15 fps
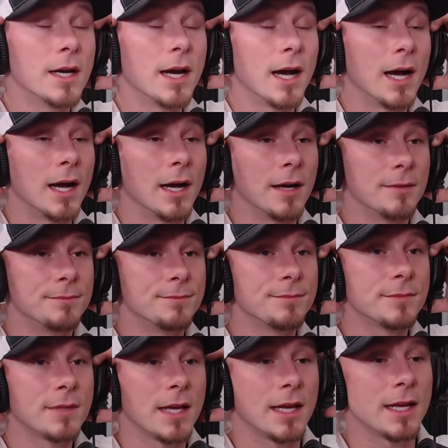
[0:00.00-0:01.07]
And
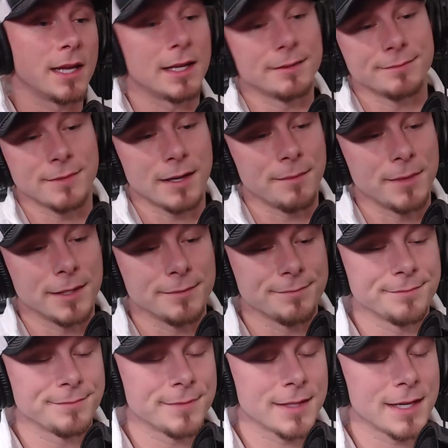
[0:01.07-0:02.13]
I
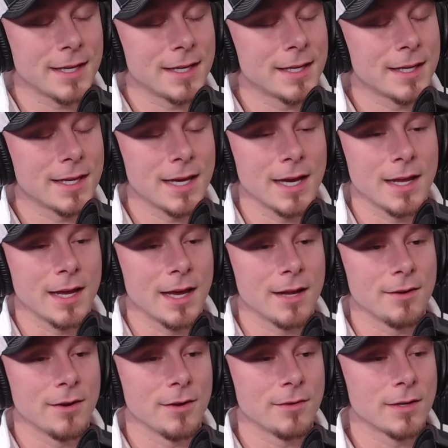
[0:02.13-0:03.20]
mean, I
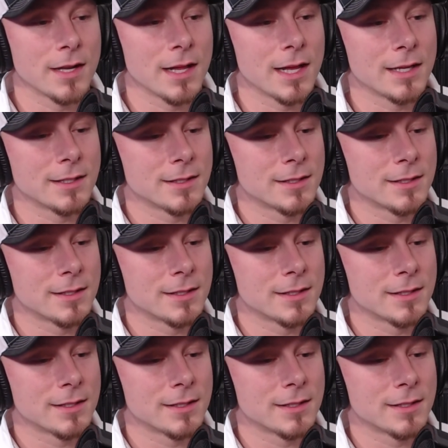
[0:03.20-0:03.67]
don't know, like